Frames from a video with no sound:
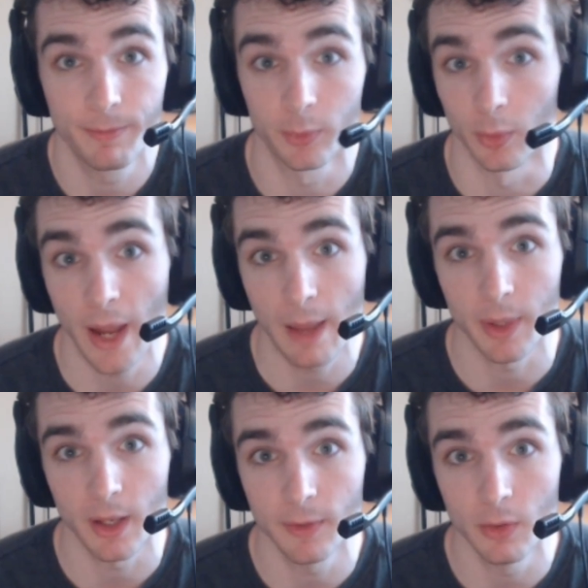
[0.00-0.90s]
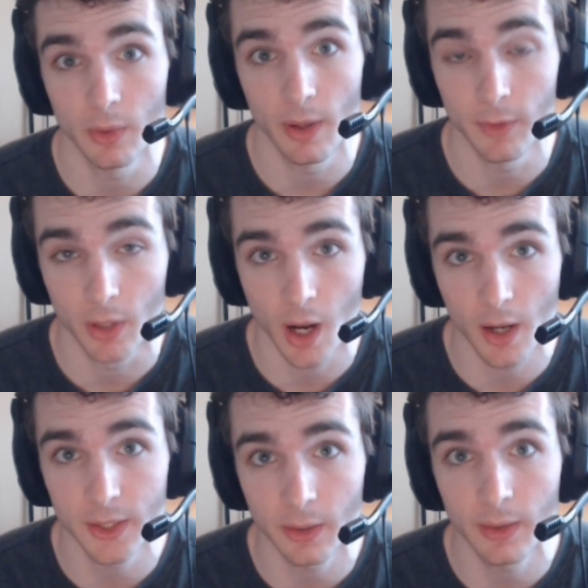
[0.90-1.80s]
through habit. If you're
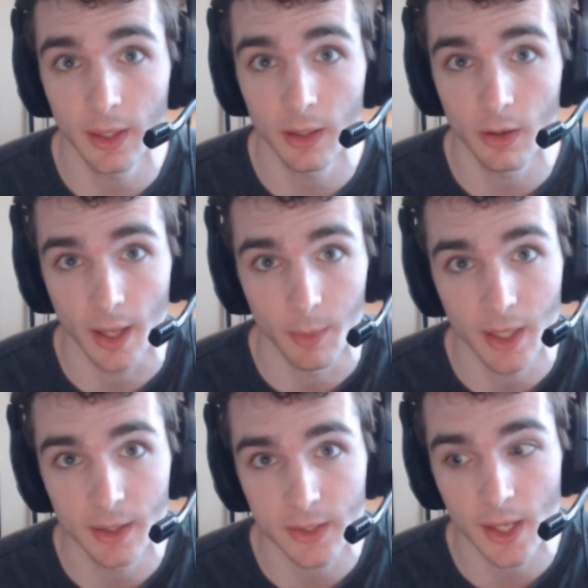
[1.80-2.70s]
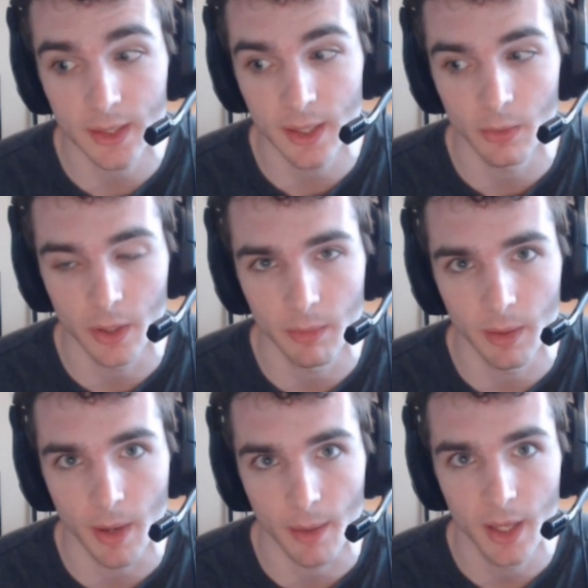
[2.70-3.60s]
constantly thinking, okay, I'm going to get this last hit, look at the
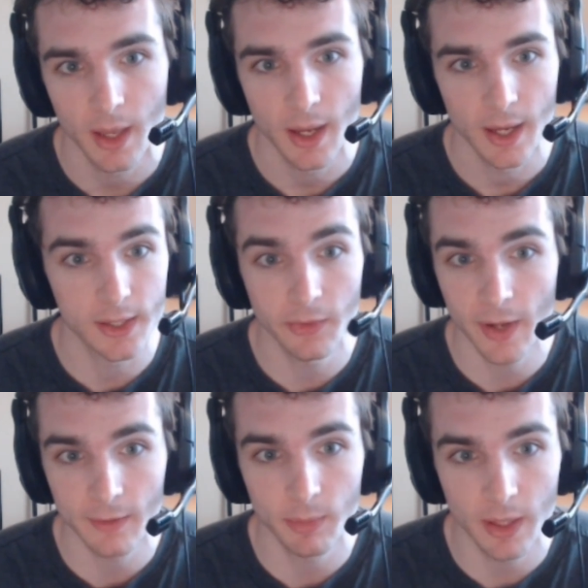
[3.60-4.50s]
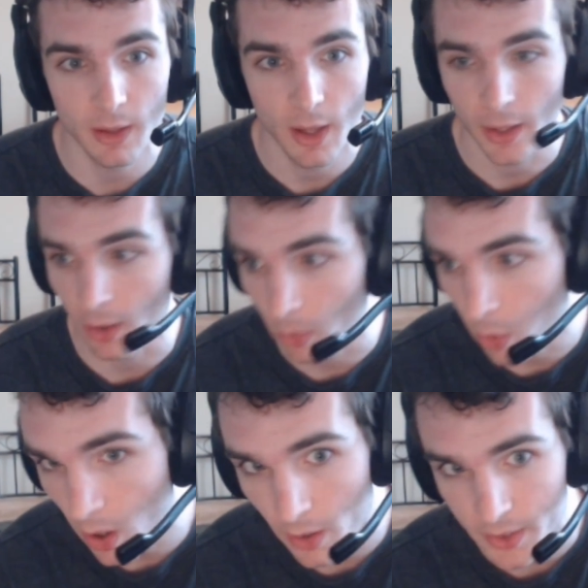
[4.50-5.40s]
minimap. It doesn't even have to be like a
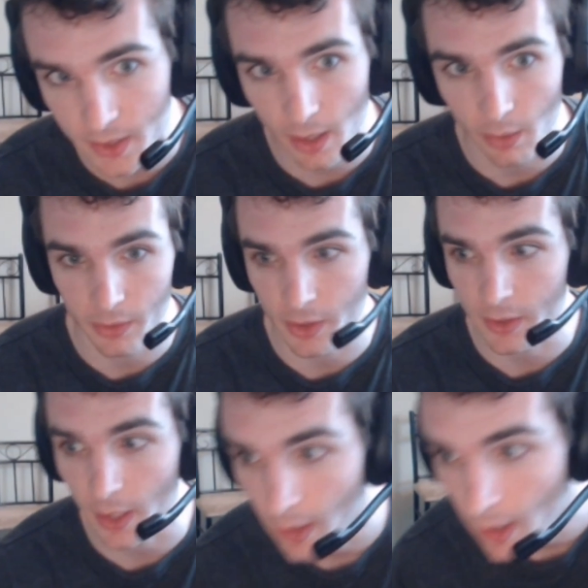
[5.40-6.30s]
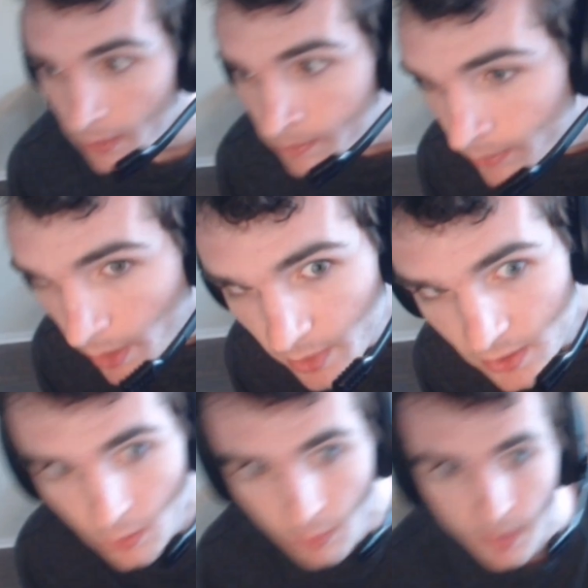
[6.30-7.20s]
long stare where you're just like, let me
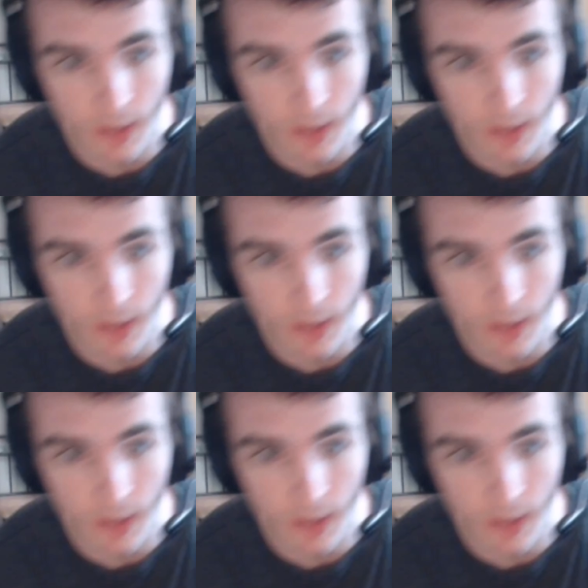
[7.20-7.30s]
zoom in